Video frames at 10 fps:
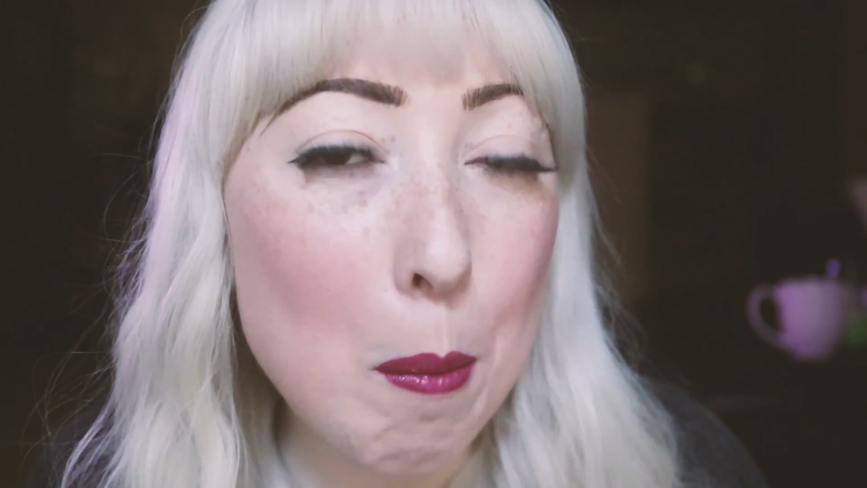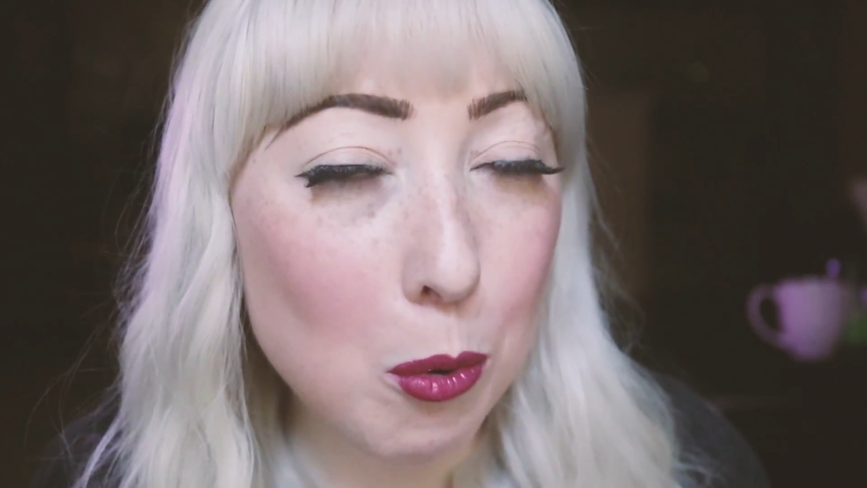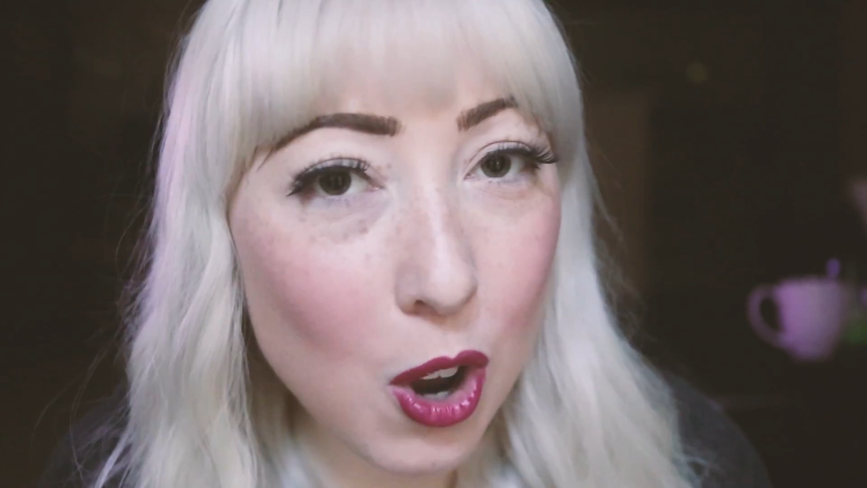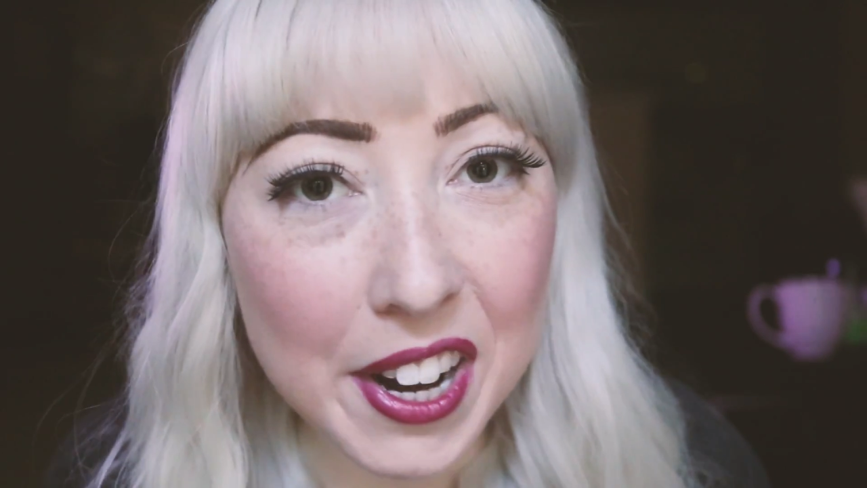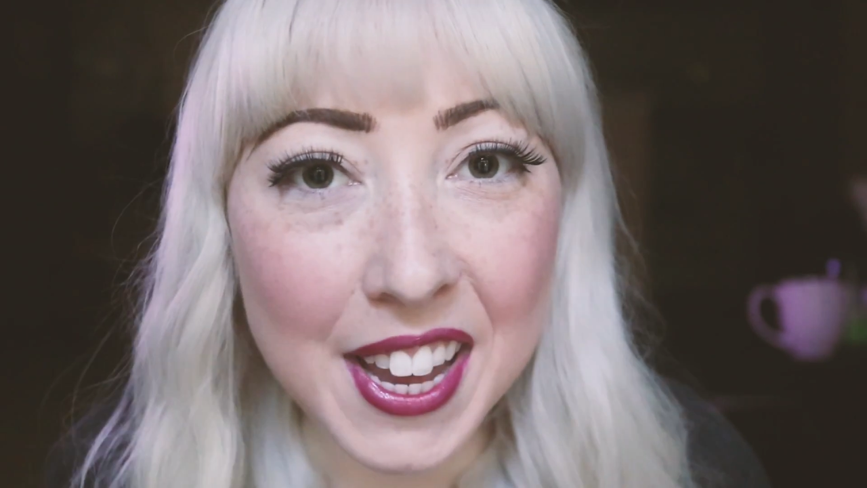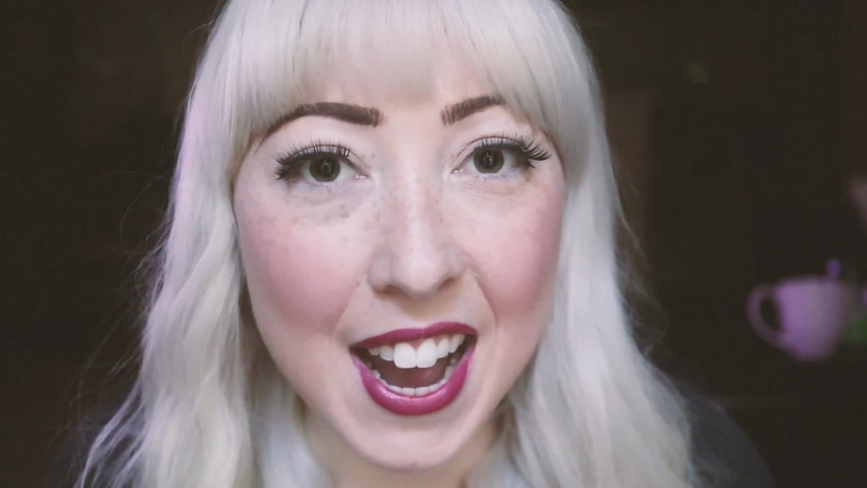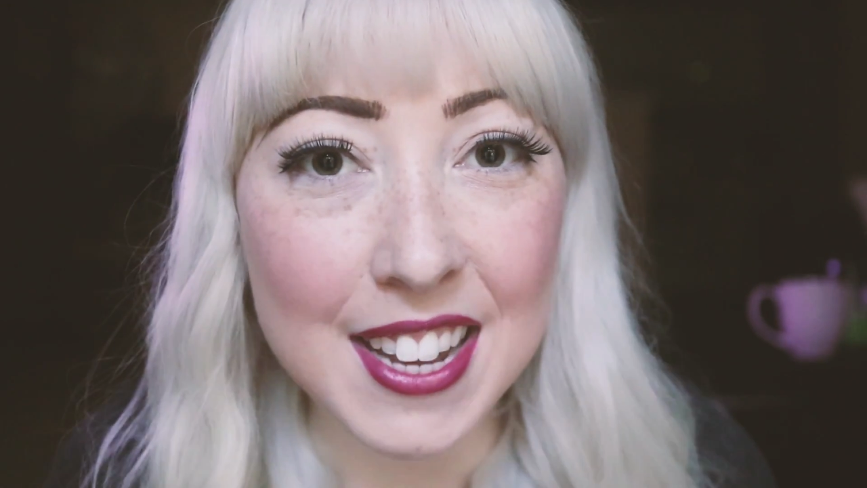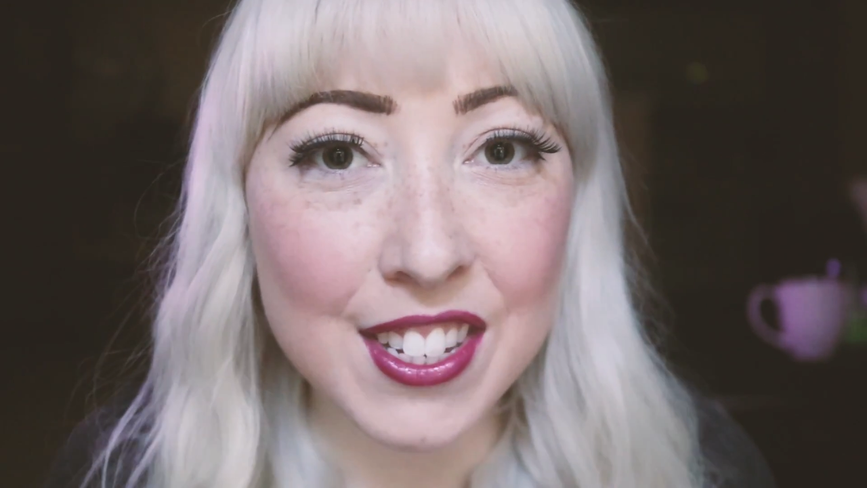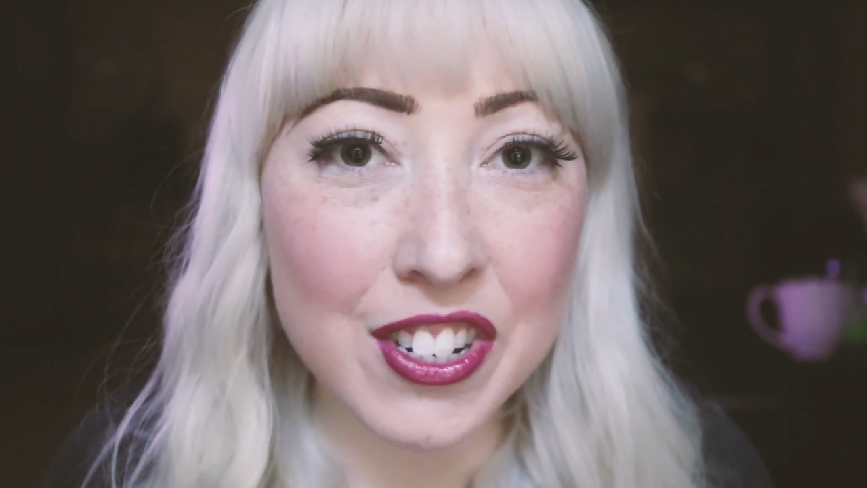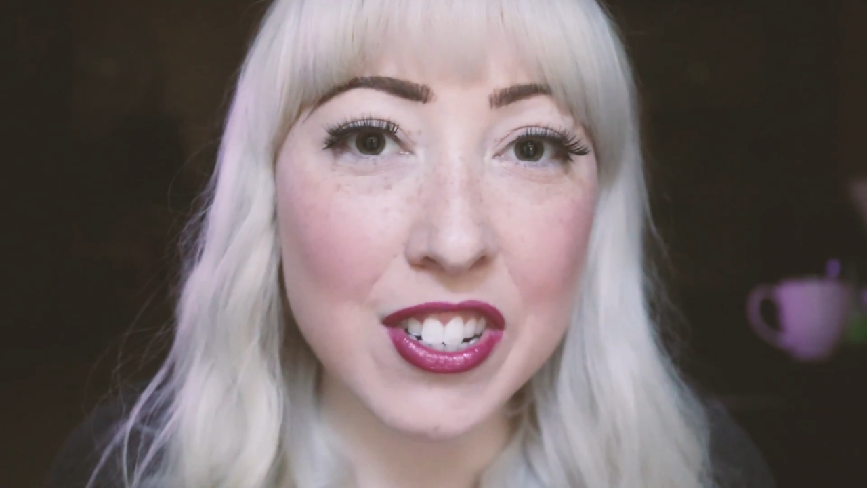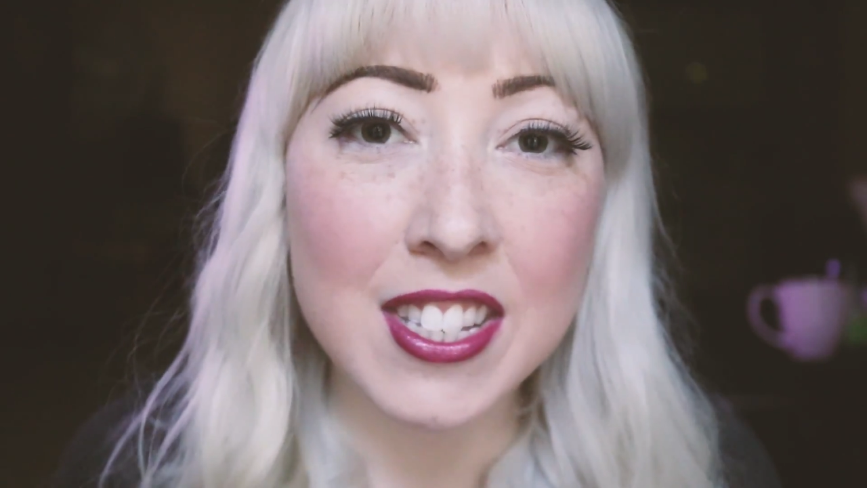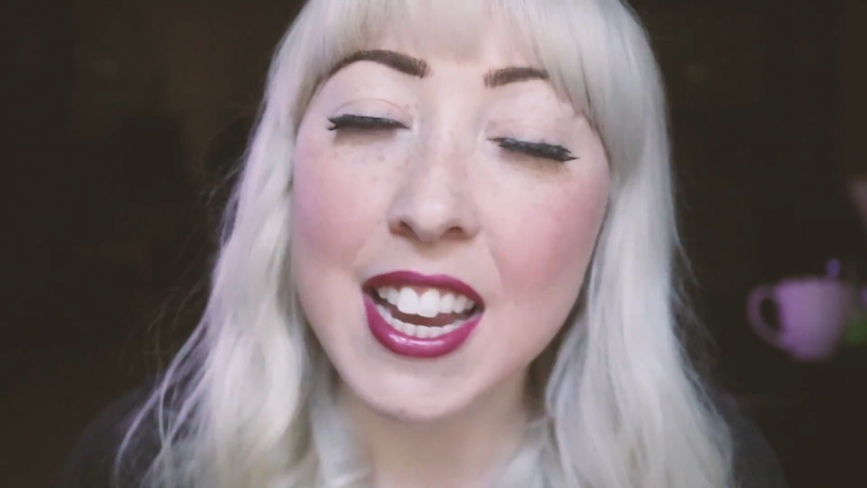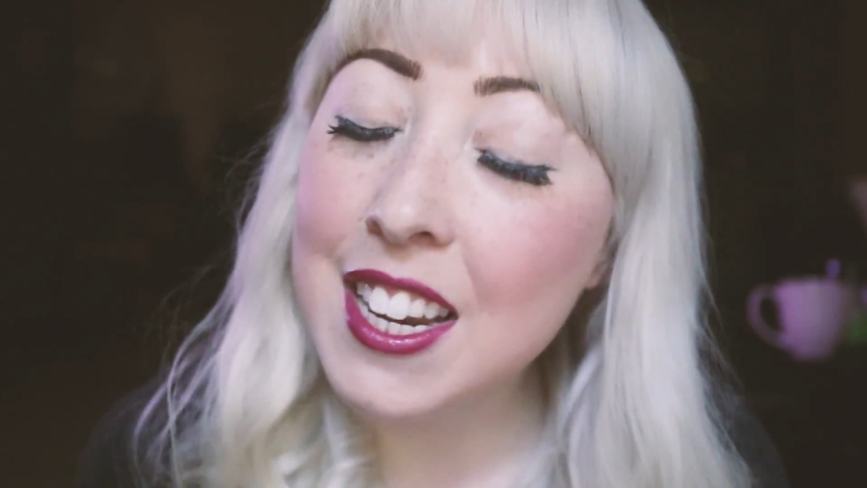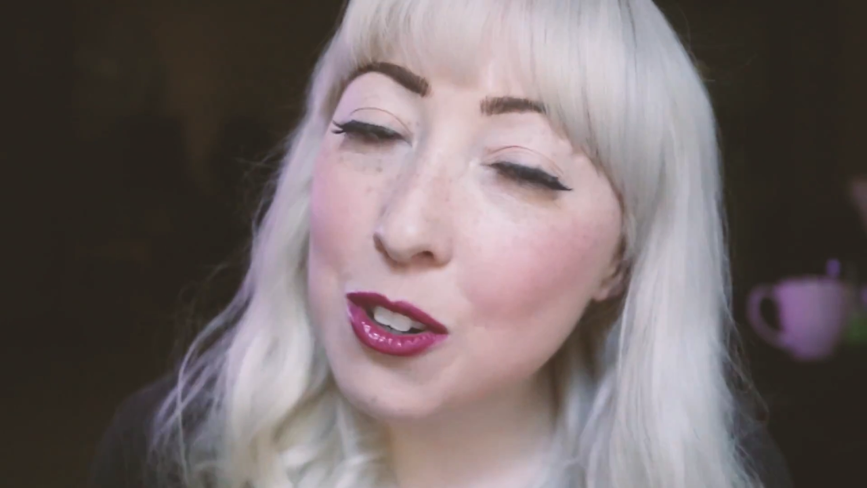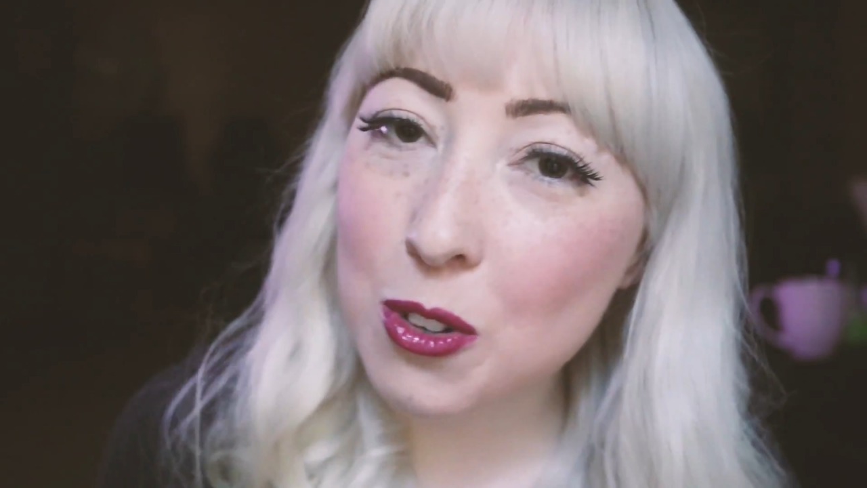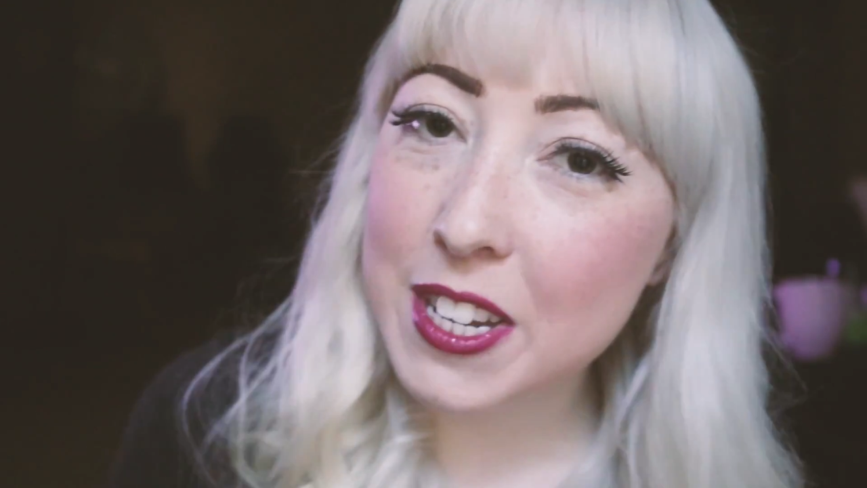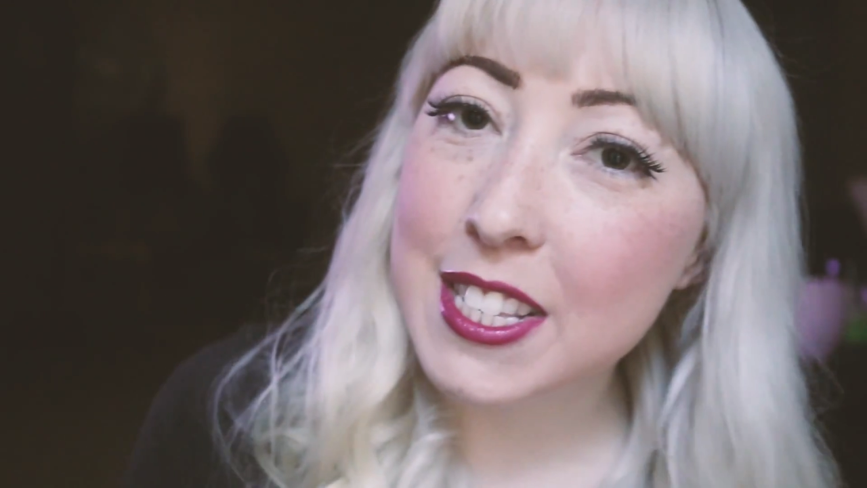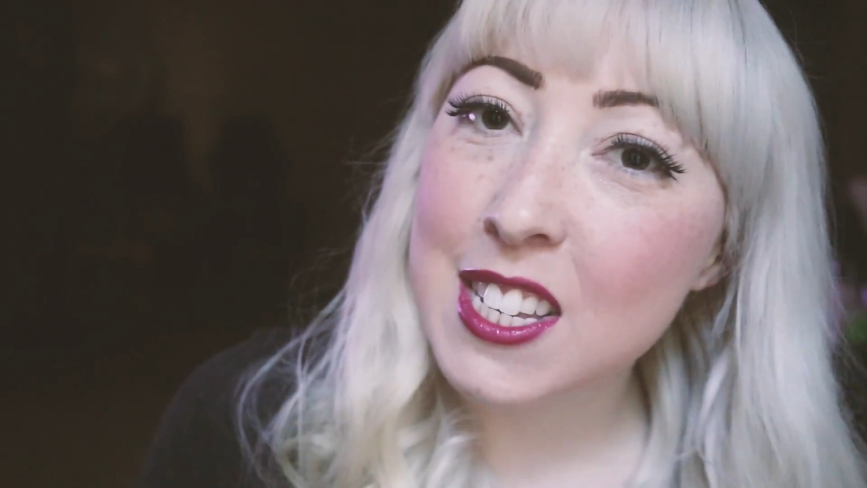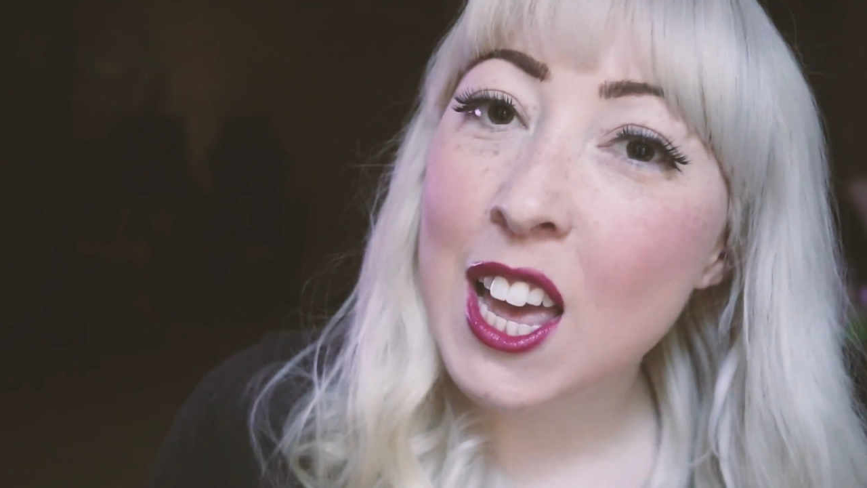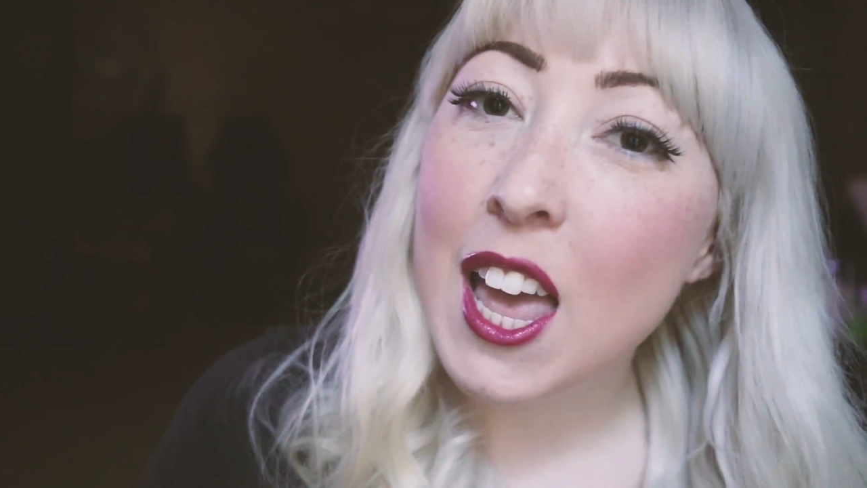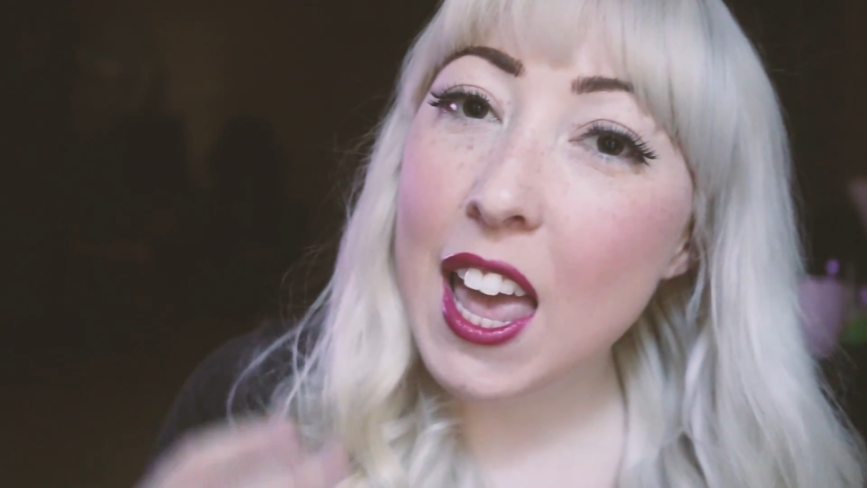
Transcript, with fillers: broadcasters increased